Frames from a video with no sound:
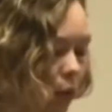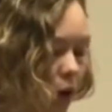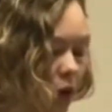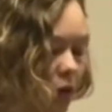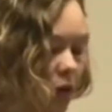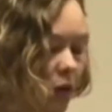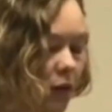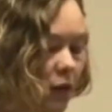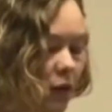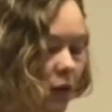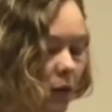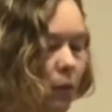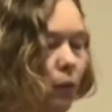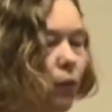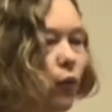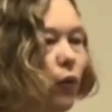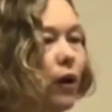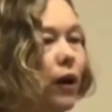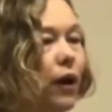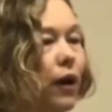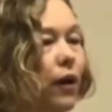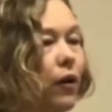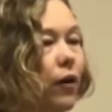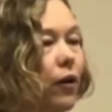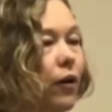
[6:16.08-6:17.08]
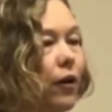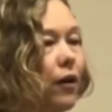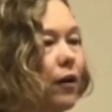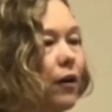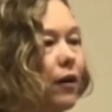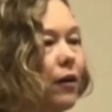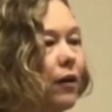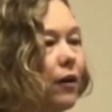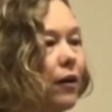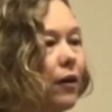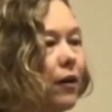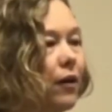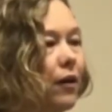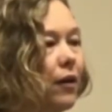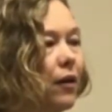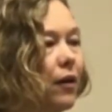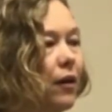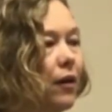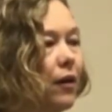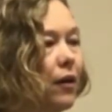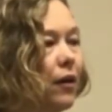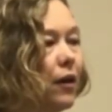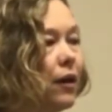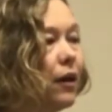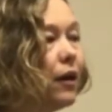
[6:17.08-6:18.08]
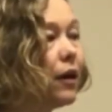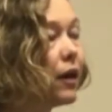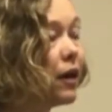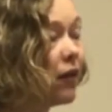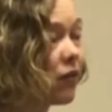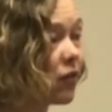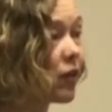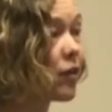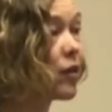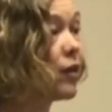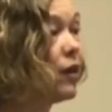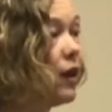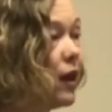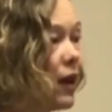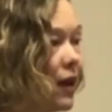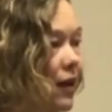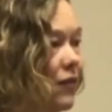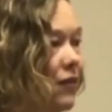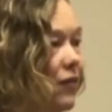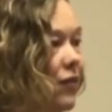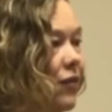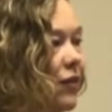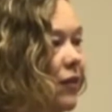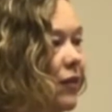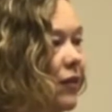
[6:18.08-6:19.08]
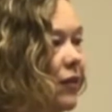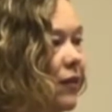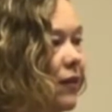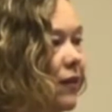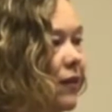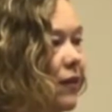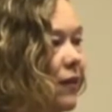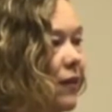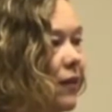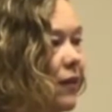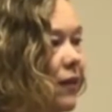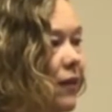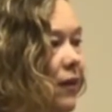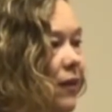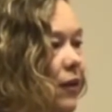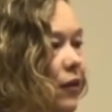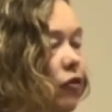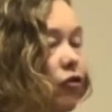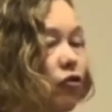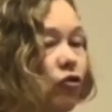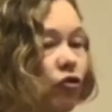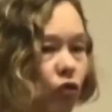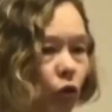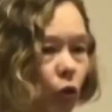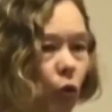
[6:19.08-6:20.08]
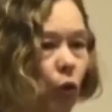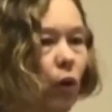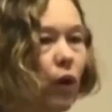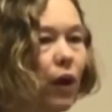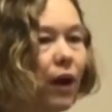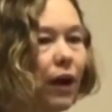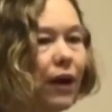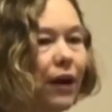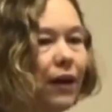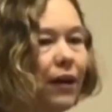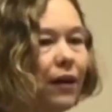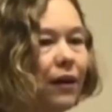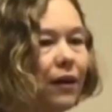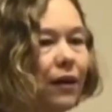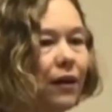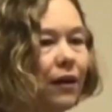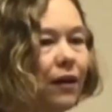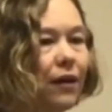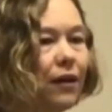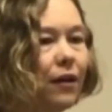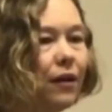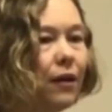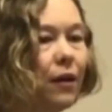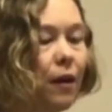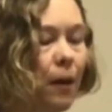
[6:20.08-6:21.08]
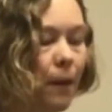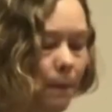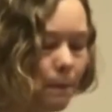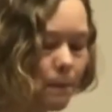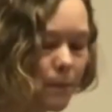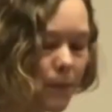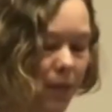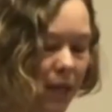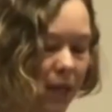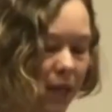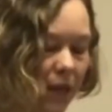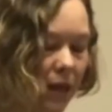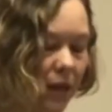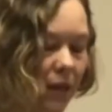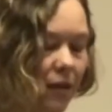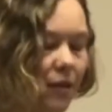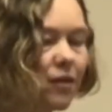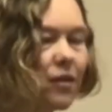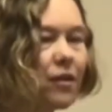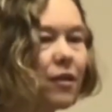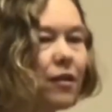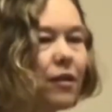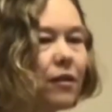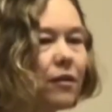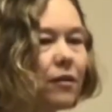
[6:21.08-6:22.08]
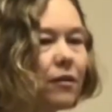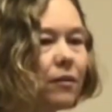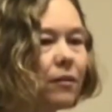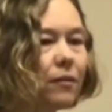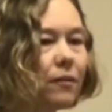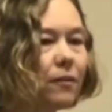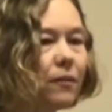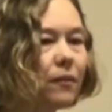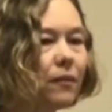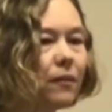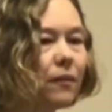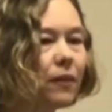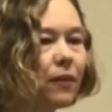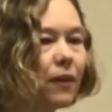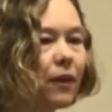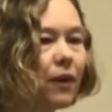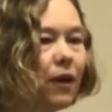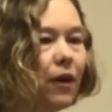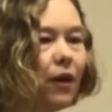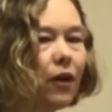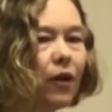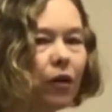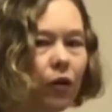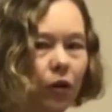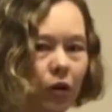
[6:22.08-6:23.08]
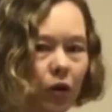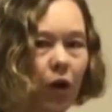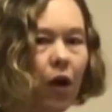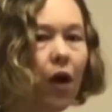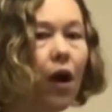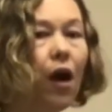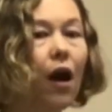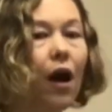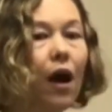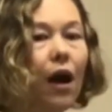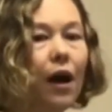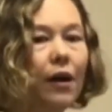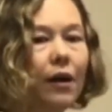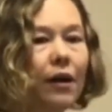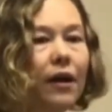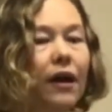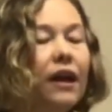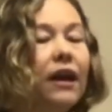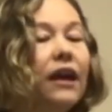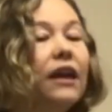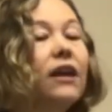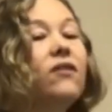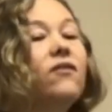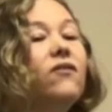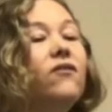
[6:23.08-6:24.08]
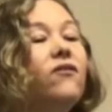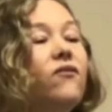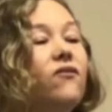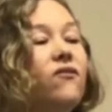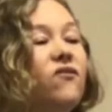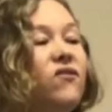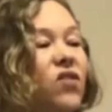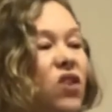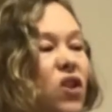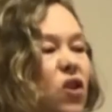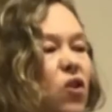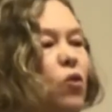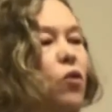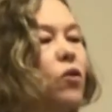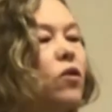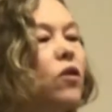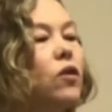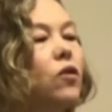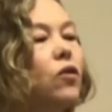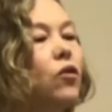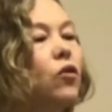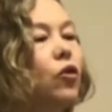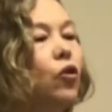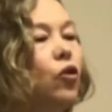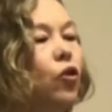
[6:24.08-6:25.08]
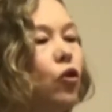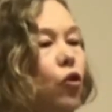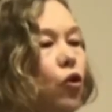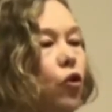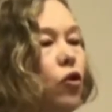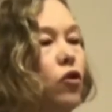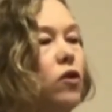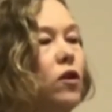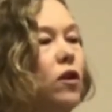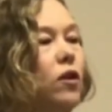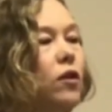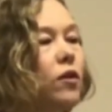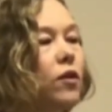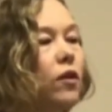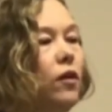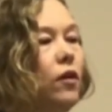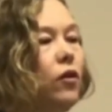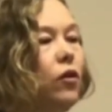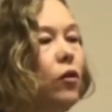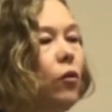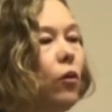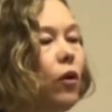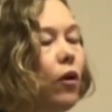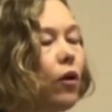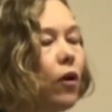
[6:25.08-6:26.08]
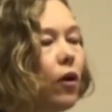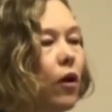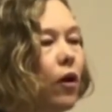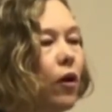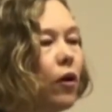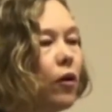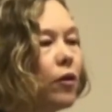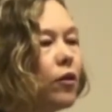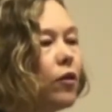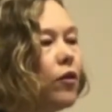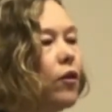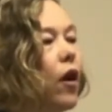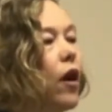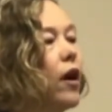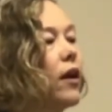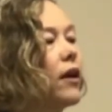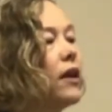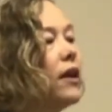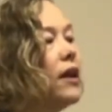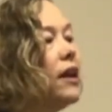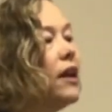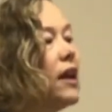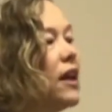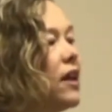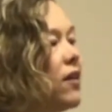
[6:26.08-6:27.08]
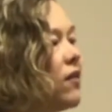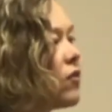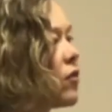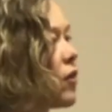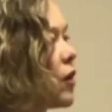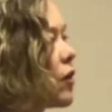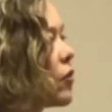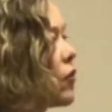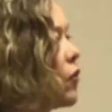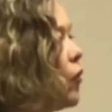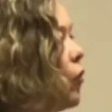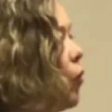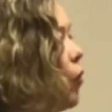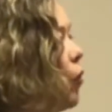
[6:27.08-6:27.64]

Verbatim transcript: presence in prayer gives us life, joy, peace. God infuses goodness into our hearts. God gives us